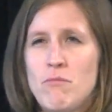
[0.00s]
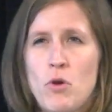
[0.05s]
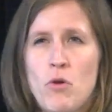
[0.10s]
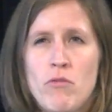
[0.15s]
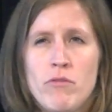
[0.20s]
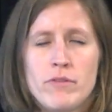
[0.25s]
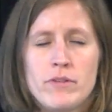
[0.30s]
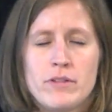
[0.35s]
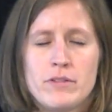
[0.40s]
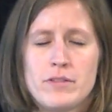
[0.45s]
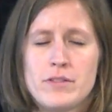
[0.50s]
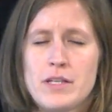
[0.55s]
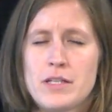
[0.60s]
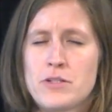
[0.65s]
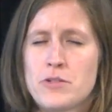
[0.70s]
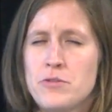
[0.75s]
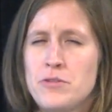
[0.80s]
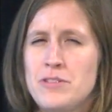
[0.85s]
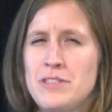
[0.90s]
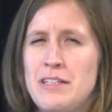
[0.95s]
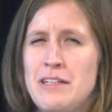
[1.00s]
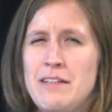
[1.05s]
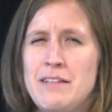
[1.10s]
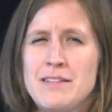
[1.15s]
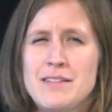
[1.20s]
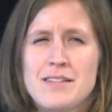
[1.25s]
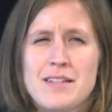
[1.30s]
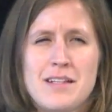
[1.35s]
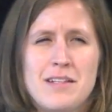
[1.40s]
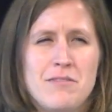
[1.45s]

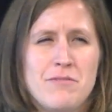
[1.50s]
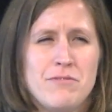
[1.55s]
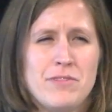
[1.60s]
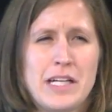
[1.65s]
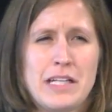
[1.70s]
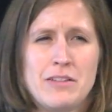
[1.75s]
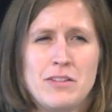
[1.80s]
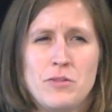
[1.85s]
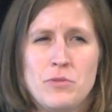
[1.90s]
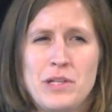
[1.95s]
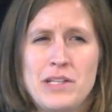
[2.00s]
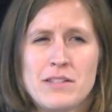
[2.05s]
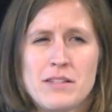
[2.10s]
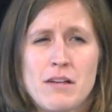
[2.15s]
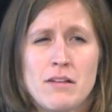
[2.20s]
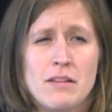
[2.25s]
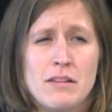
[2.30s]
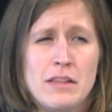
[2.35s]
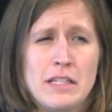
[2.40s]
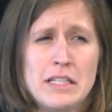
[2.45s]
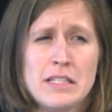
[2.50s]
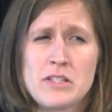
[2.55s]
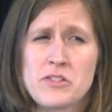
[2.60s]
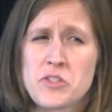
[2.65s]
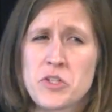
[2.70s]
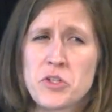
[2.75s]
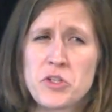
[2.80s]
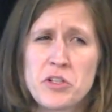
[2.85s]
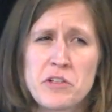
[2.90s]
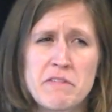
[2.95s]
over-sexualized, kind of violent ways on
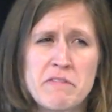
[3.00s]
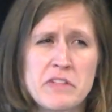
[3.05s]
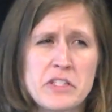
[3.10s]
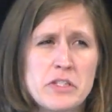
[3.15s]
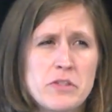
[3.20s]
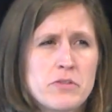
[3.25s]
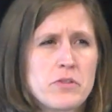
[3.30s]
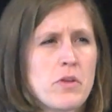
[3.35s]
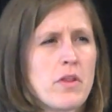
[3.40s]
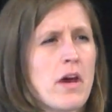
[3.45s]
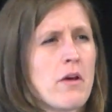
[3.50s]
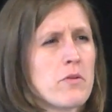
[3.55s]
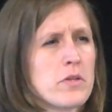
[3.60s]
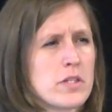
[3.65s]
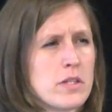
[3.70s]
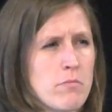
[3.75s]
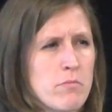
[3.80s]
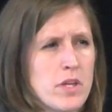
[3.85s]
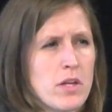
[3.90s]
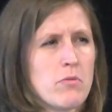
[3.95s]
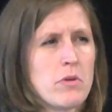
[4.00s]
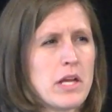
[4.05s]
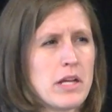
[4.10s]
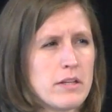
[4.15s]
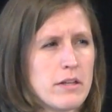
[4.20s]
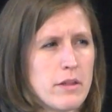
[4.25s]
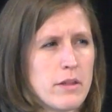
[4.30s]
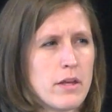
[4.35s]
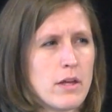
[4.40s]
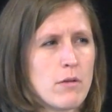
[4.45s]
listservs. So that was something we had
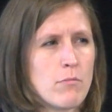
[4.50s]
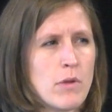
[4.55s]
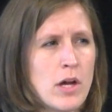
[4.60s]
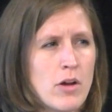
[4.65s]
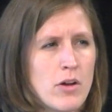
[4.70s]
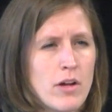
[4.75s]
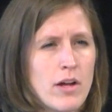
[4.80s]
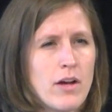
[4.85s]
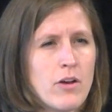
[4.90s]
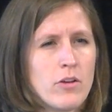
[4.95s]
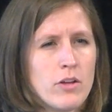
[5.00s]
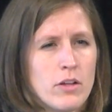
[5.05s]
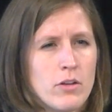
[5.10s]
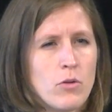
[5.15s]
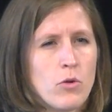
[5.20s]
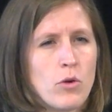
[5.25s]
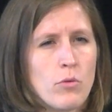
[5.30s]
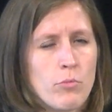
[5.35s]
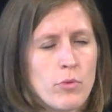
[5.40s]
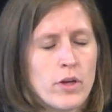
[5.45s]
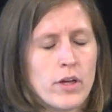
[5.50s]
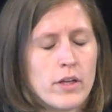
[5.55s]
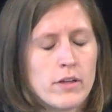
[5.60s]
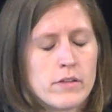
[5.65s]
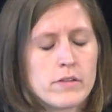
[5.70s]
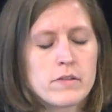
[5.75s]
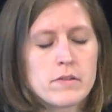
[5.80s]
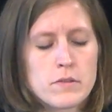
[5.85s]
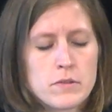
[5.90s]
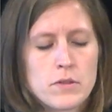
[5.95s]
to think about how to incorporate
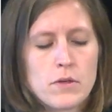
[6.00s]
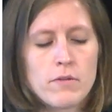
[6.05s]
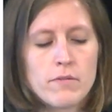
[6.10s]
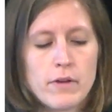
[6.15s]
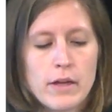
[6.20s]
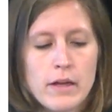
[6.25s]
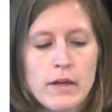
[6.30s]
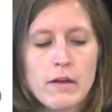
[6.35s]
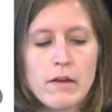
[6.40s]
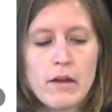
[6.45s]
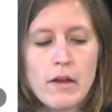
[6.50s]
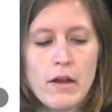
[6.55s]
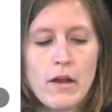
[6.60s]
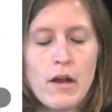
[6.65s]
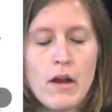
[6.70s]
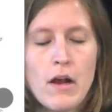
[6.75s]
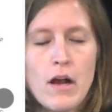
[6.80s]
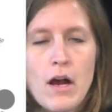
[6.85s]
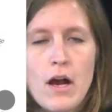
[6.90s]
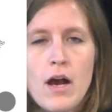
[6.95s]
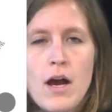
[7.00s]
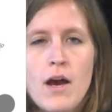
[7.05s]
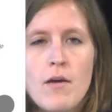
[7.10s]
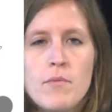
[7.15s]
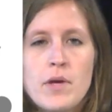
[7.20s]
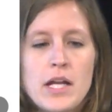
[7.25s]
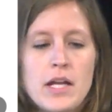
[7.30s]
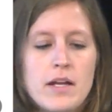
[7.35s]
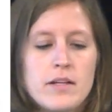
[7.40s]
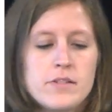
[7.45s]
into the survey.
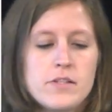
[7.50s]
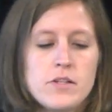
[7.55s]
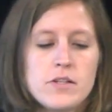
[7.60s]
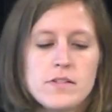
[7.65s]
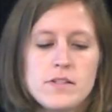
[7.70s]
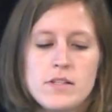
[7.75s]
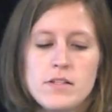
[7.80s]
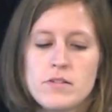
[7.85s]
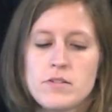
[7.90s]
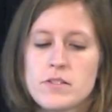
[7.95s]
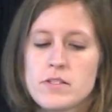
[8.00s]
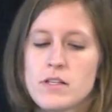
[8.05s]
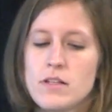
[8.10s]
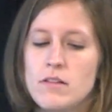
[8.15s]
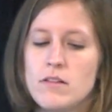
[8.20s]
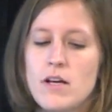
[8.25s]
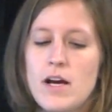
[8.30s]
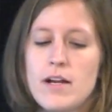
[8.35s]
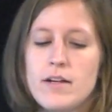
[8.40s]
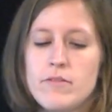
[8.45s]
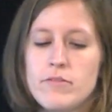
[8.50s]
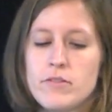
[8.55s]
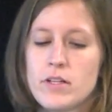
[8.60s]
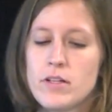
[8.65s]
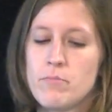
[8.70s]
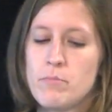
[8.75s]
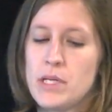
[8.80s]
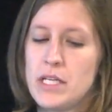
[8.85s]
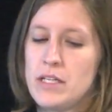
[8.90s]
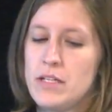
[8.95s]
And as you can see, there's a lot of
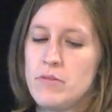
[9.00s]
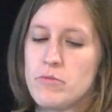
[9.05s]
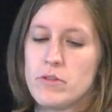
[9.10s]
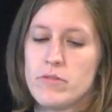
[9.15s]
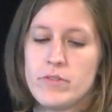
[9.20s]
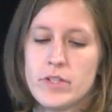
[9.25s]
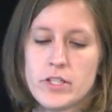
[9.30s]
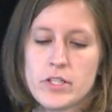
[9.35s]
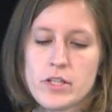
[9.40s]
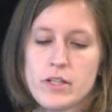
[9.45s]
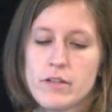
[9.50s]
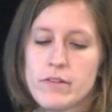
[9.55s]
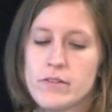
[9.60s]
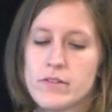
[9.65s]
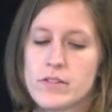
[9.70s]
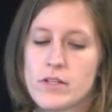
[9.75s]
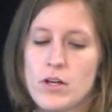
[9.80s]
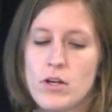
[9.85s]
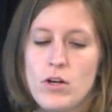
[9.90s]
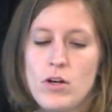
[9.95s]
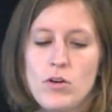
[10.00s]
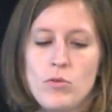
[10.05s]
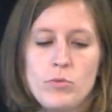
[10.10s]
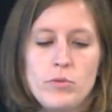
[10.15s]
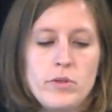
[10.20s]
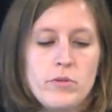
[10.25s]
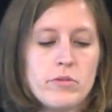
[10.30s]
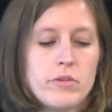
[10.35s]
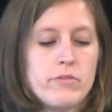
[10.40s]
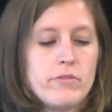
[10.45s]
committee revision. So
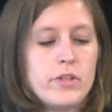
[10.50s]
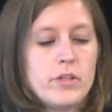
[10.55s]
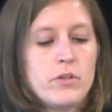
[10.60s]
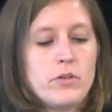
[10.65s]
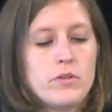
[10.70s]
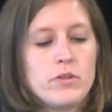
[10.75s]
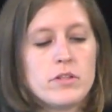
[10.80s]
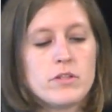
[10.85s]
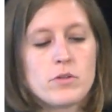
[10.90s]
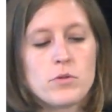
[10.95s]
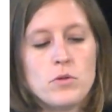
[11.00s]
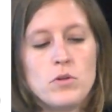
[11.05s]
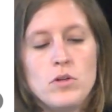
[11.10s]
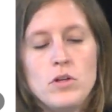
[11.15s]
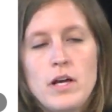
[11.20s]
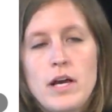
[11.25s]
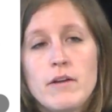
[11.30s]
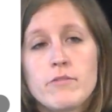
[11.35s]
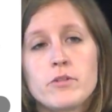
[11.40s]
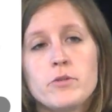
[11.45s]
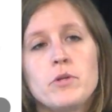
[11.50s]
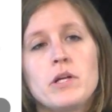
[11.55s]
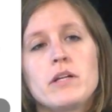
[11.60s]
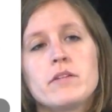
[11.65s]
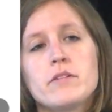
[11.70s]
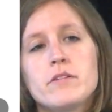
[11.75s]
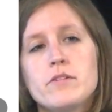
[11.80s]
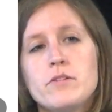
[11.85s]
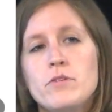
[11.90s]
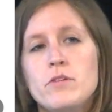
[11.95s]
we reviewed the tool after we got
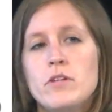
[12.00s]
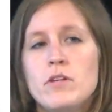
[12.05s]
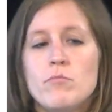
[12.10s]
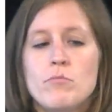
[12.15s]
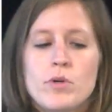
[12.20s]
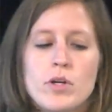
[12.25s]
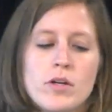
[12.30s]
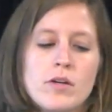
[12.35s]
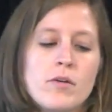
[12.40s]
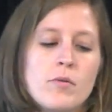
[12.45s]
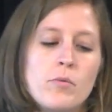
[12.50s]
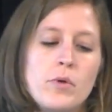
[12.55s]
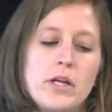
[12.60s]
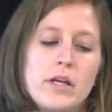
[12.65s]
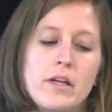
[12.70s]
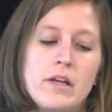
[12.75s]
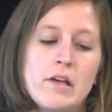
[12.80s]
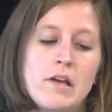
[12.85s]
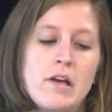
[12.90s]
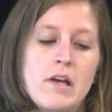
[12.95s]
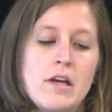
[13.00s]
the student input. We